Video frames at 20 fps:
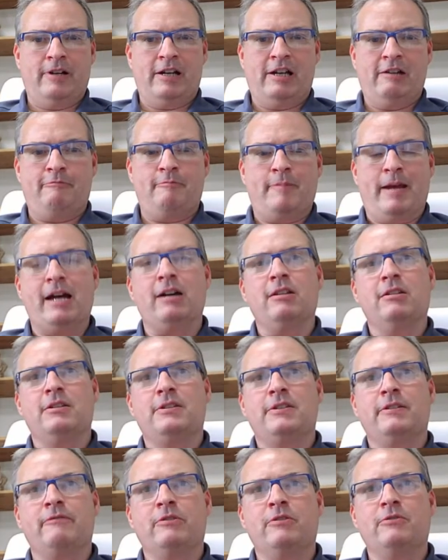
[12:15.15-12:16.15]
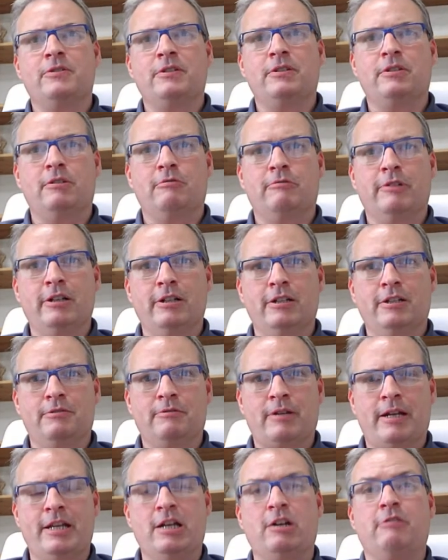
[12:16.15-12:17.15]
5 pallets of those in our
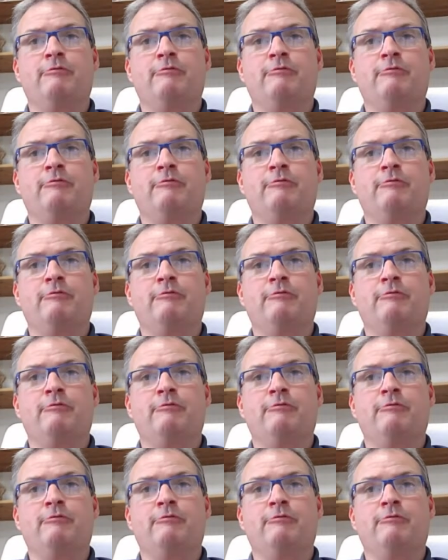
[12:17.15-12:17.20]
warehouse right